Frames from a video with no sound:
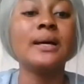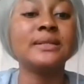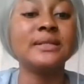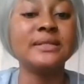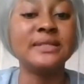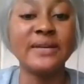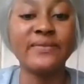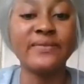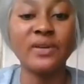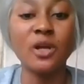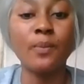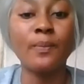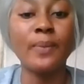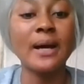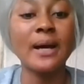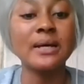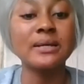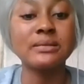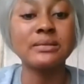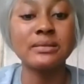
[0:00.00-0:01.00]
the
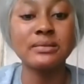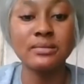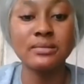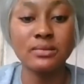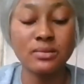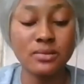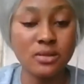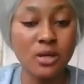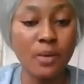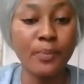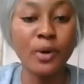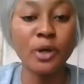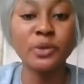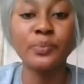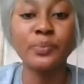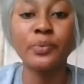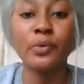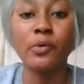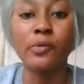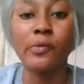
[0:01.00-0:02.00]
Developers
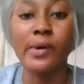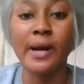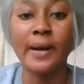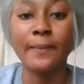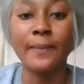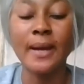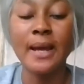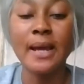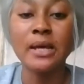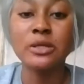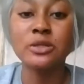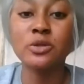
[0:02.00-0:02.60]
Support Program.